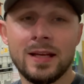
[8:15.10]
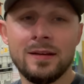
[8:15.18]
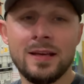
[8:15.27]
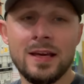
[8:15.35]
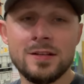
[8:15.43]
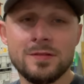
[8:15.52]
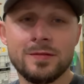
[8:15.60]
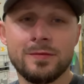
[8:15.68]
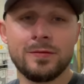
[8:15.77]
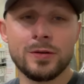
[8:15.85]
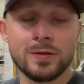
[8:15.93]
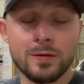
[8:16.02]
in case
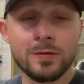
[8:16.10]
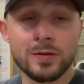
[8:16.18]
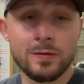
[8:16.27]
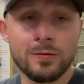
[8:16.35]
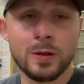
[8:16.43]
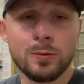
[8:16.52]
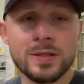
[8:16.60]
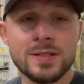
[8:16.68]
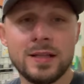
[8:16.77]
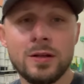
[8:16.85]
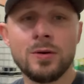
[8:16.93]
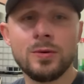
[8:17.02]
for, for, for the ones
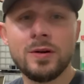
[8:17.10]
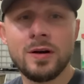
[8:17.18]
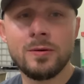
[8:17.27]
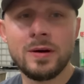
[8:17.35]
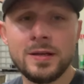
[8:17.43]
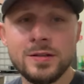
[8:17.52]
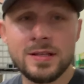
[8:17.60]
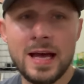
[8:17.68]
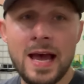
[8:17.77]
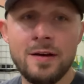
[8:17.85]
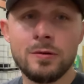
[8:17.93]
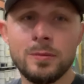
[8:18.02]
that don't know, I used to
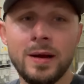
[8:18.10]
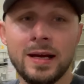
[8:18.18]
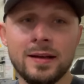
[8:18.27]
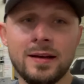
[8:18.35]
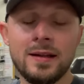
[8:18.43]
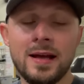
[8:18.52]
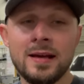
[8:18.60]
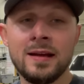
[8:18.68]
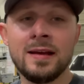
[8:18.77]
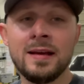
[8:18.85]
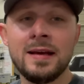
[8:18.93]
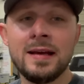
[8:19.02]
have one back in the day,
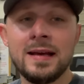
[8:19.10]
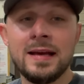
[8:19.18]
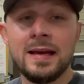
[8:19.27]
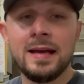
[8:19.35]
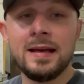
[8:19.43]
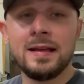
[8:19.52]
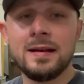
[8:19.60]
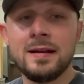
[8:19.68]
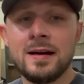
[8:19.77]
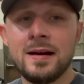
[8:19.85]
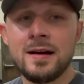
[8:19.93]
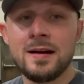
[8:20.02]
and
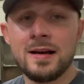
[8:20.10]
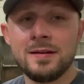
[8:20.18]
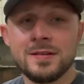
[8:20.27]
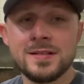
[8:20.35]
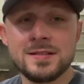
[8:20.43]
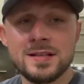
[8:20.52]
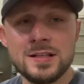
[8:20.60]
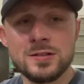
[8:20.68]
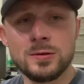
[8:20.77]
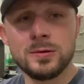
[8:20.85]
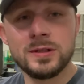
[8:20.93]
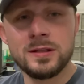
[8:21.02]
uh, ever since I
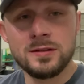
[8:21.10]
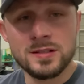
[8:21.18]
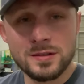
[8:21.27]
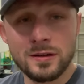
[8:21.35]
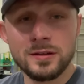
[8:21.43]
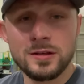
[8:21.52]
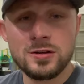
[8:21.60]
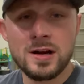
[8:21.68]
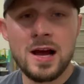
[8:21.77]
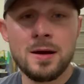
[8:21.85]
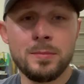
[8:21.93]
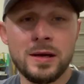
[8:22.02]
sold it to start the
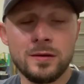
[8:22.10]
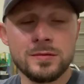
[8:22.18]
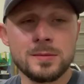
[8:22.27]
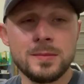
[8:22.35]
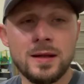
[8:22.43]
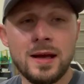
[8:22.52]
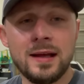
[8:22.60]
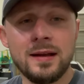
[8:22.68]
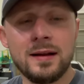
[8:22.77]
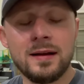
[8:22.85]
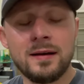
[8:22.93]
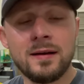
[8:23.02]
shop, pay off some
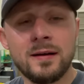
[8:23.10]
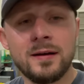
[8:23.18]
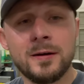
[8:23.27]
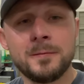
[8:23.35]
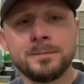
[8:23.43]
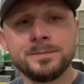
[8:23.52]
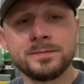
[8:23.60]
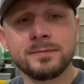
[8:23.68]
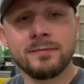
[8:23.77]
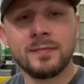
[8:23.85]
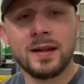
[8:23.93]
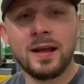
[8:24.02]
debt, um,
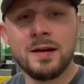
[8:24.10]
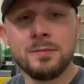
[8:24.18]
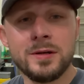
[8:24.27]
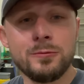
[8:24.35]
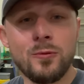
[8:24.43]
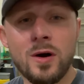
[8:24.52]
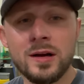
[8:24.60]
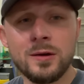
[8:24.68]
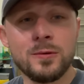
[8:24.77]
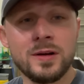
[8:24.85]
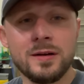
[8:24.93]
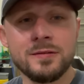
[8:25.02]
I've been
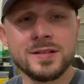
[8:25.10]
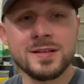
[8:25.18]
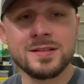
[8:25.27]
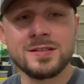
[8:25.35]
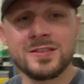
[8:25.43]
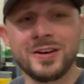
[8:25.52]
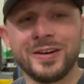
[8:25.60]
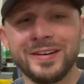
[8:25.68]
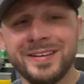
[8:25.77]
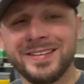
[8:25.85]
wanting one ever since. So